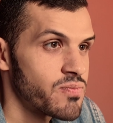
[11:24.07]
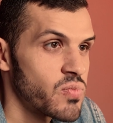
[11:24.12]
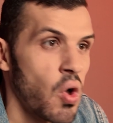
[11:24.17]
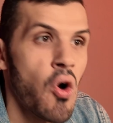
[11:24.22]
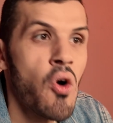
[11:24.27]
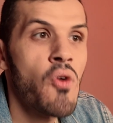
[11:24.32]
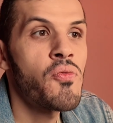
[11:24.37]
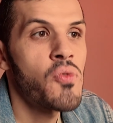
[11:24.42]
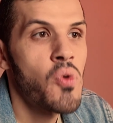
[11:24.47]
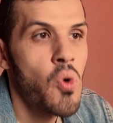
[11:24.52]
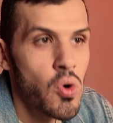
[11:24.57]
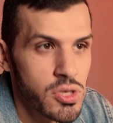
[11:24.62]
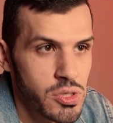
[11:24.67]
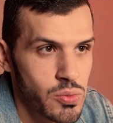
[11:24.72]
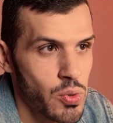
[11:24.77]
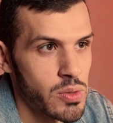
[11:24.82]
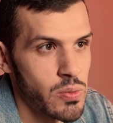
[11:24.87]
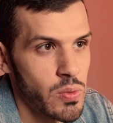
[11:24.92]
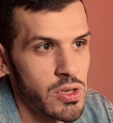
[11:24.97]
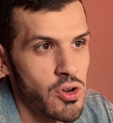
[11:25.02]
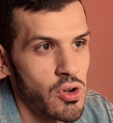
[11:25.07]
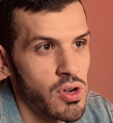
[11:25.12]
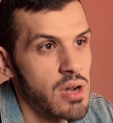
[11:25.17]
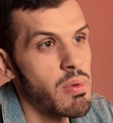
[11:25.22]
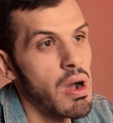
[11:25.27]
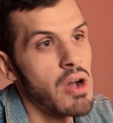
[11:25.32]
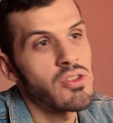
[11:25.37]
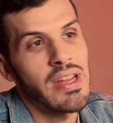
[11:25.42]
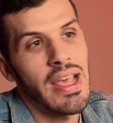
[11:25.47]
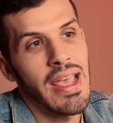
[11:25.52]
Of course, when we talk
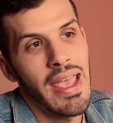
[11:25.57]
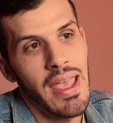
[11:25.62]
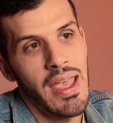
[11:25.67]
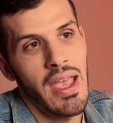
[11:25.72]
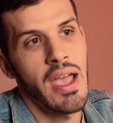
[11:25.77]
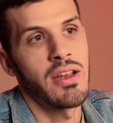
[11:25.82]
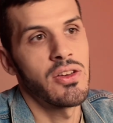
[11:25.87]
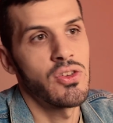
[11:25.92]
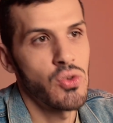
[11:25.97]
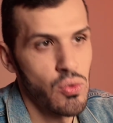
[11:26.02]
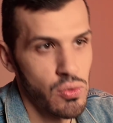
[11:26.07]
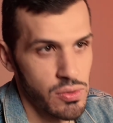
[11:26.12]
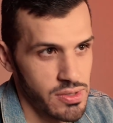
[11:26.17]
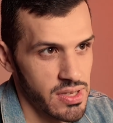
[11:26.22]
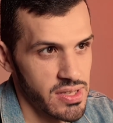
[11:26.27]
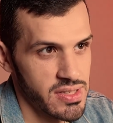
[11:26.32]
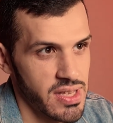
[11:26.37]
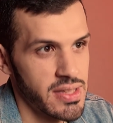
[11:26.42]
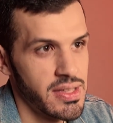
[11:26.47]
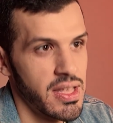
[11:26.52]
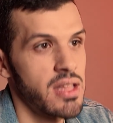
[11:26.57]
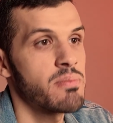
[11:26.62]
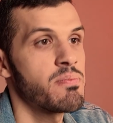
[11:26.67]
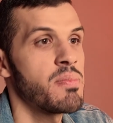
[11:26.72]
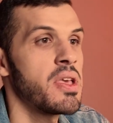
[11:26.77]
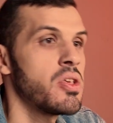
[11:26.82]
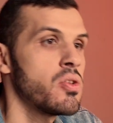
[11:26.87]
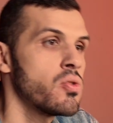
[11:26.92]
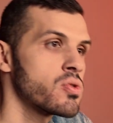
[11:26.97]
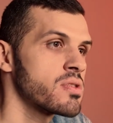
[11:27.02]
about AI tools that can
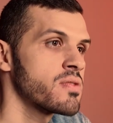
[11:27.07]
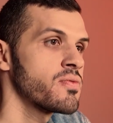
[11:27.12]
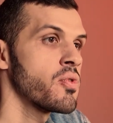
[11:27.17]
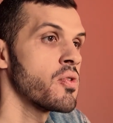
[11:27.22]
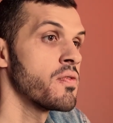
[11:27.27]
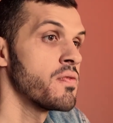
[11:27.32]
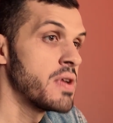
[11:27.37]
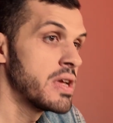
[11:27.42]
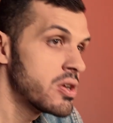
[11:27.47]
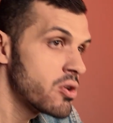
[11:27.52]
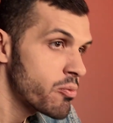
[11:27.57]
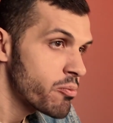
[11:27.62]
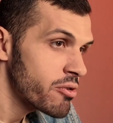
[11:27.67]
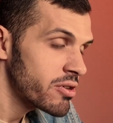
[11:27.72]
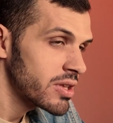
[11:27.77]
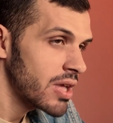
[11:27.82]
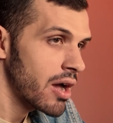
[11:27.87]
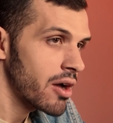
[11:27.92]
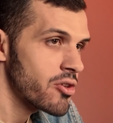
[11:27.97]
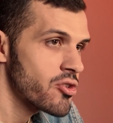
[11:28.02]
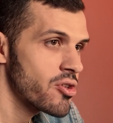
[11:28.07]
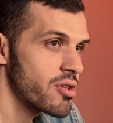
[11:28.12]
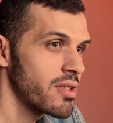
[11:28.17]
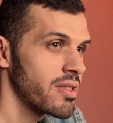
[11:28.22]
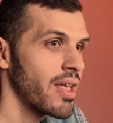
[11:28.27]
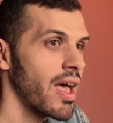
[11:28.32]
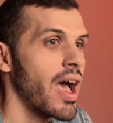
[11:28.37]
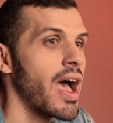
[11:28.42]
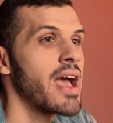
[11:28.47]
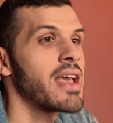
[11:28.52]
be used for video
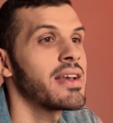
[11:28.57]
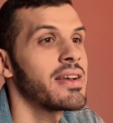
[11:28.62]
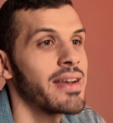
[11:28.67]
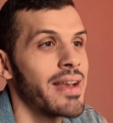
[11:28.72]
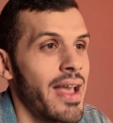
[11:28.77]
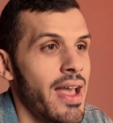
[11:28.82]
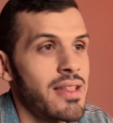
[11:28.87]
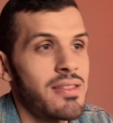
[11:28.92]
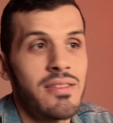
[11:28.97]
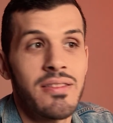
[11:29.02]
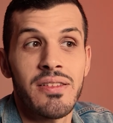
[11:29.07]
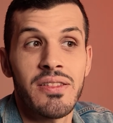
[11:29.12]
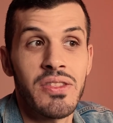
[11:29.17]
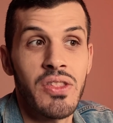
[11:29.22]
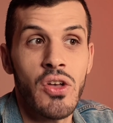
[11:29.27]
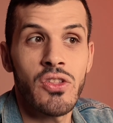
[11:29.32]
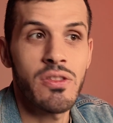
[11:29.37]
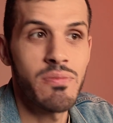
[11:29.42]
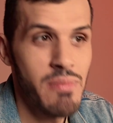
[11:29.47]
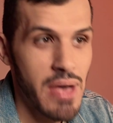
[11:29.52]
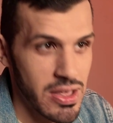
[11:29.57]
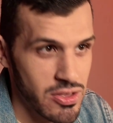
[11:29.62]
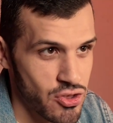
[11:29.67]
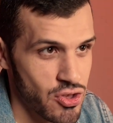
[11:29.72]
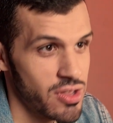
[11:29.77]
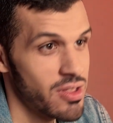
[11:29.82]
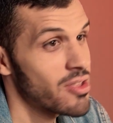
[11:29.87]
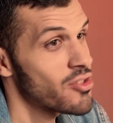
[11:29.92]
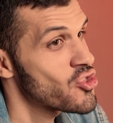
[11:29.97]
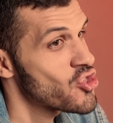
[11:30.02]
production, I can't not
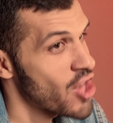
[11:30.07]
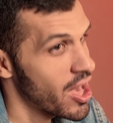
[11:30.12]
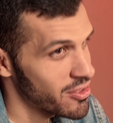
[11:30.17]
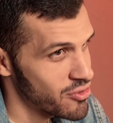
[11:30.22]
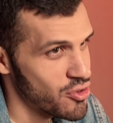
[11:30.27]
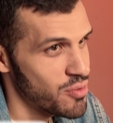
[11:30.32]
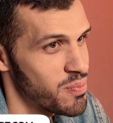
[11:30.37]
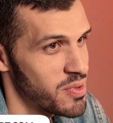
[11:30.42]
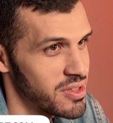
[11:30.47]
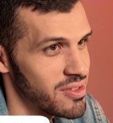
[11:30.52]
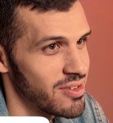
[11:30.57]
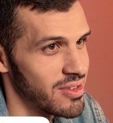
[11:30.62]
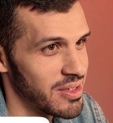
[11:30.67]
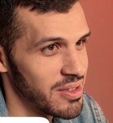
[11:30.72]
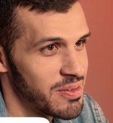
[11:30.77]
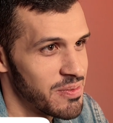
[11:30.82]
mention Chatgpt.